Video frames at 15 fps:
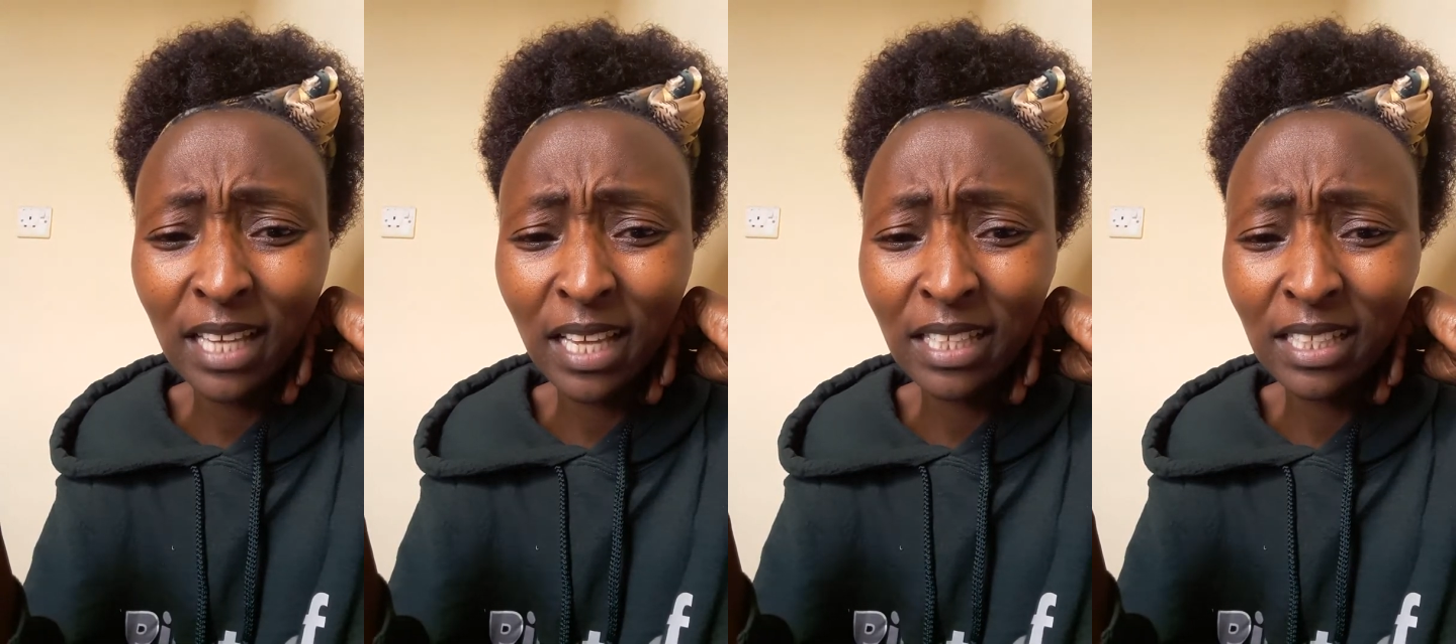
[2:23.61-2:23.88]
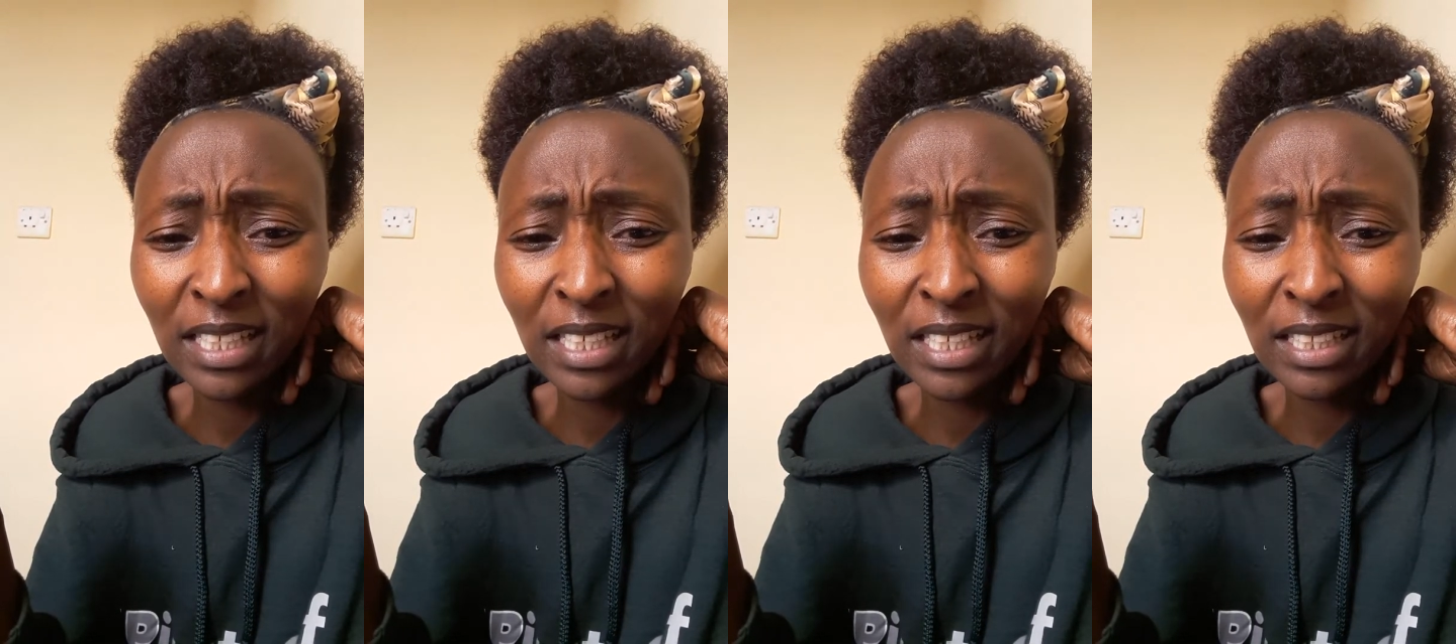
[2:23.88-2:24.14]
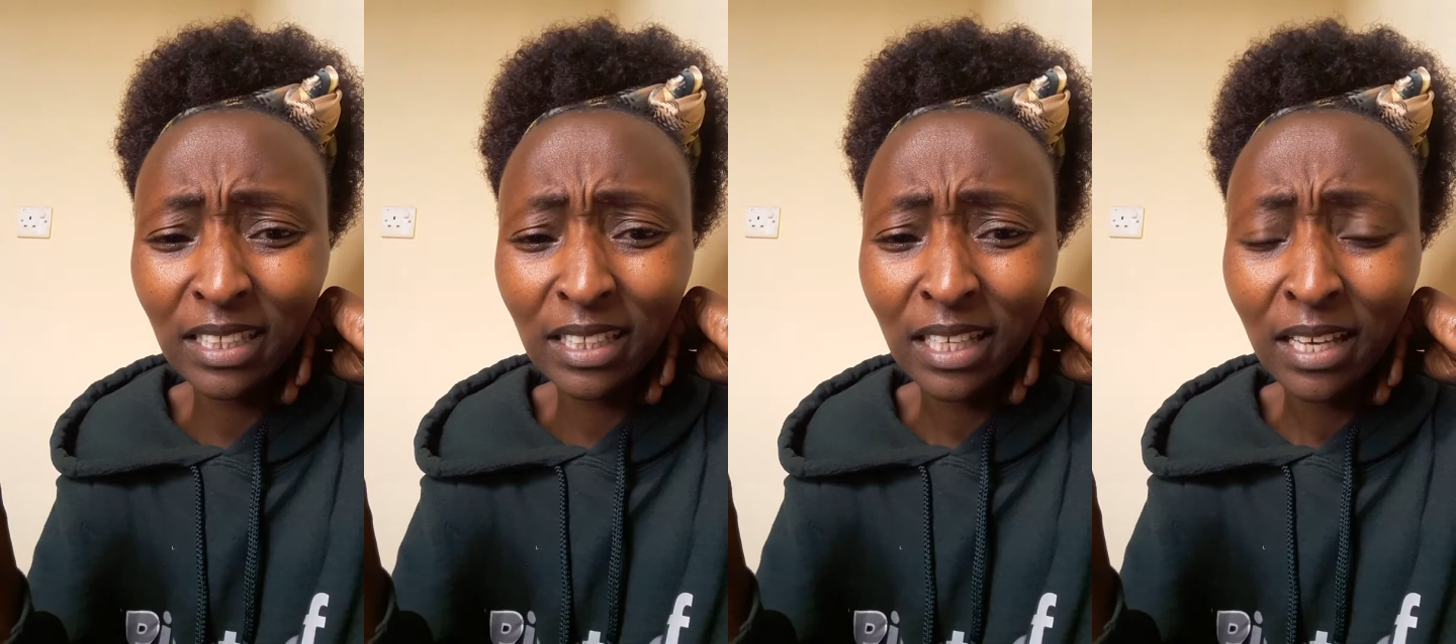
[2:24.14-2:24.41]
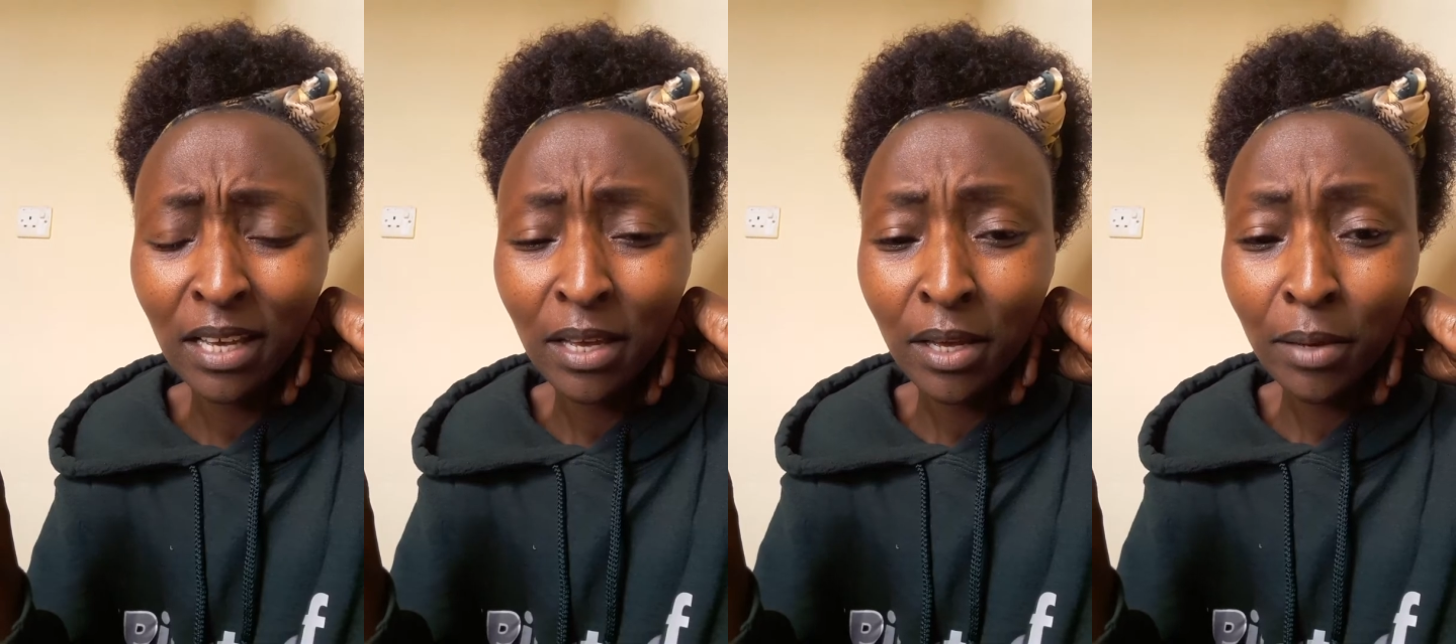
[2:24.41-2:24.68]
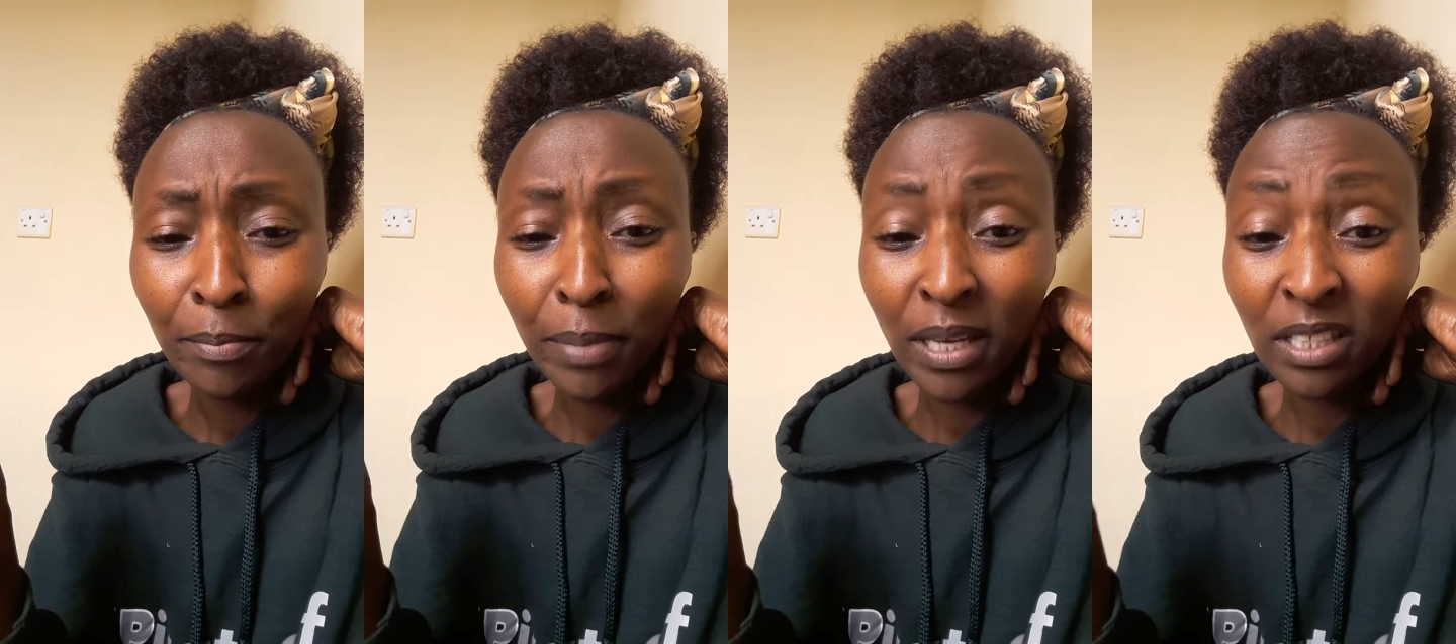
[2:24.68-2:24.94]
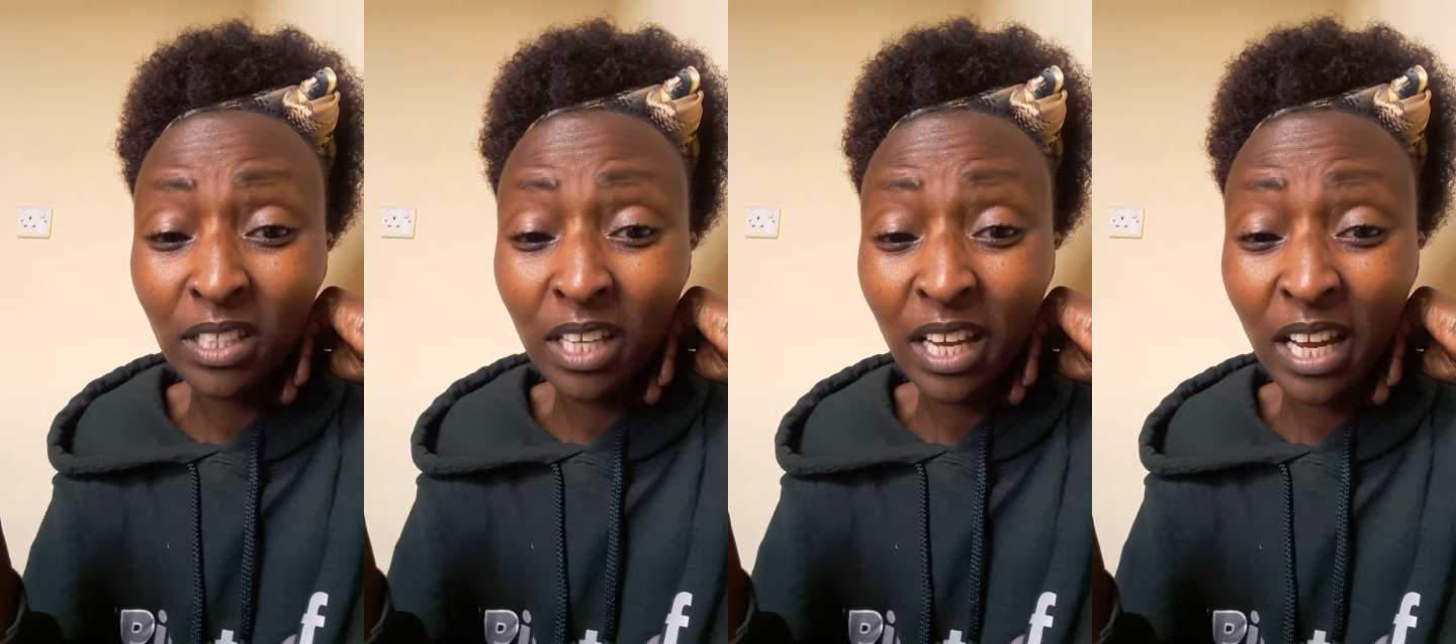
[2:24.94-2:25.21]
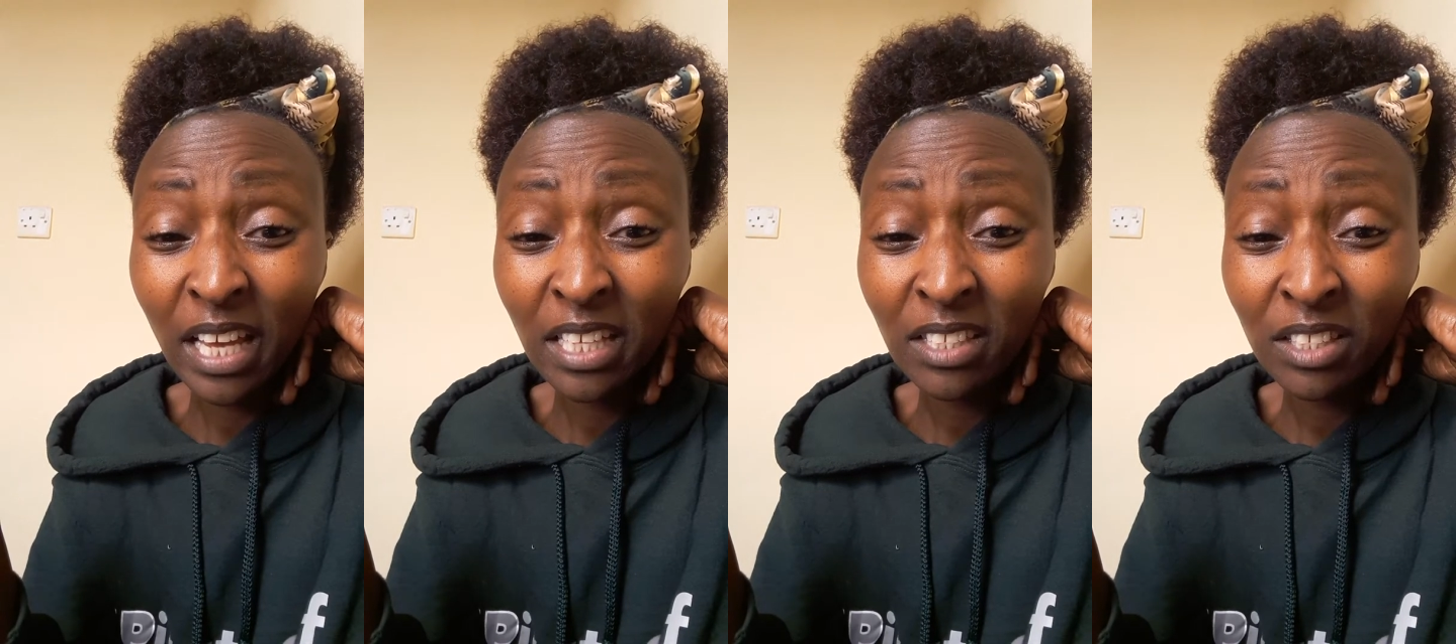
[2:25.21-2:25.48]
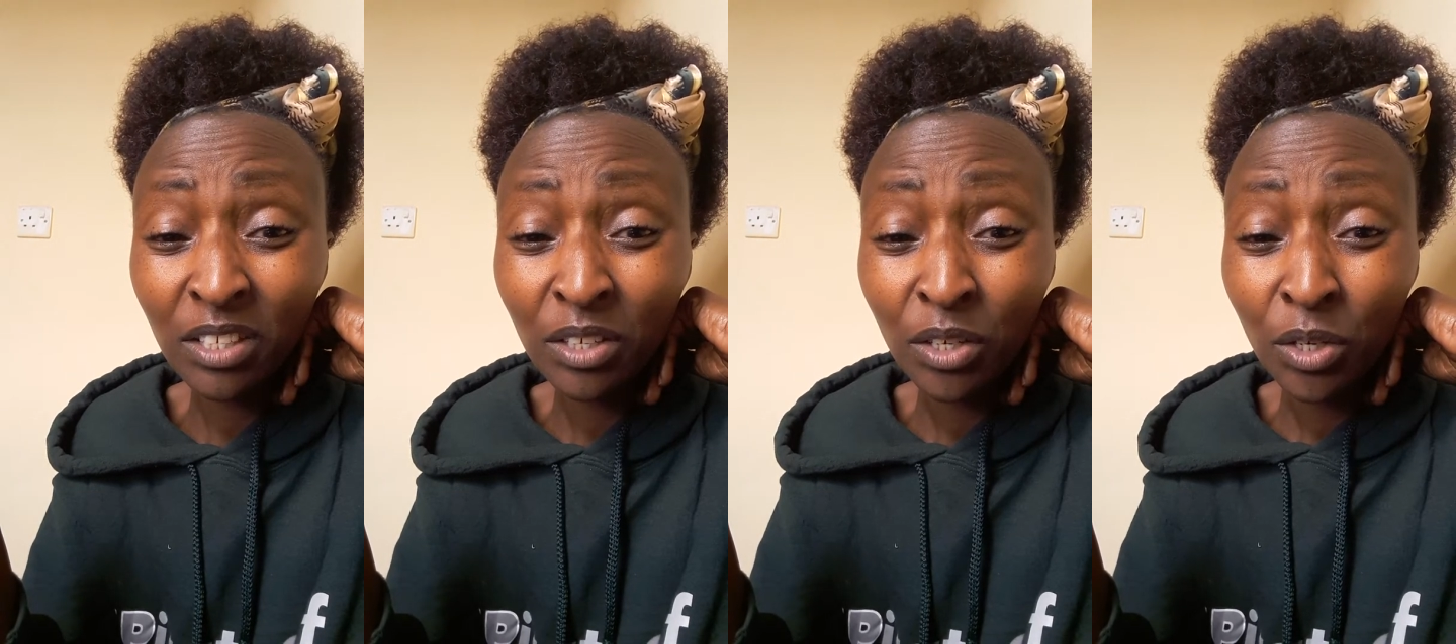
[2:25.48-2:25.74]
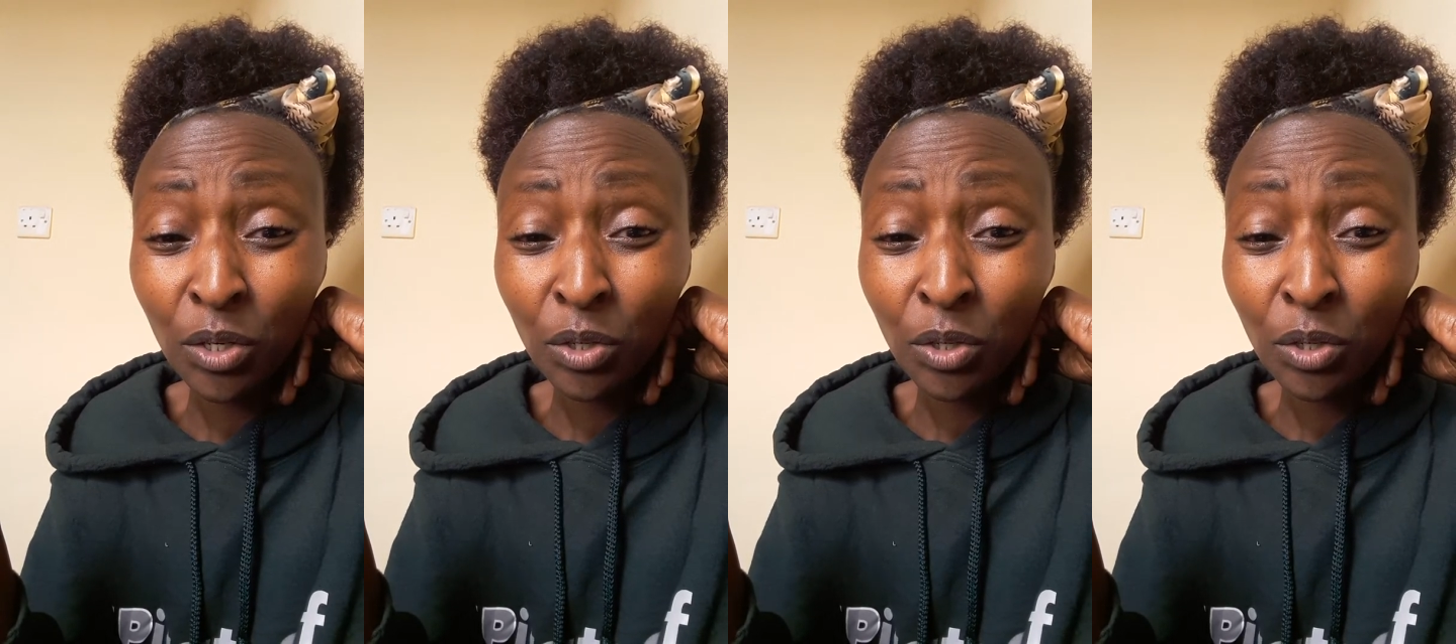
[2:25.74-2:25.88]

and pasteurized,